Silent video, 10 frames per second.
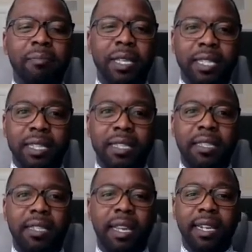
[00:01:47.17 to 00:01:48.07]

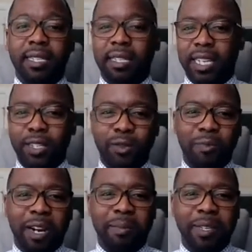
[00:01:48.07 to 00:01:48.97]
business and
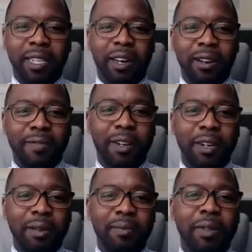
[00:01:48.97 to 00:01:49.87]
intellectual property law
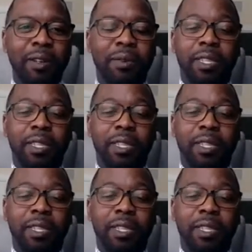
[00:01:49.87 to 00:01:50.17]
firm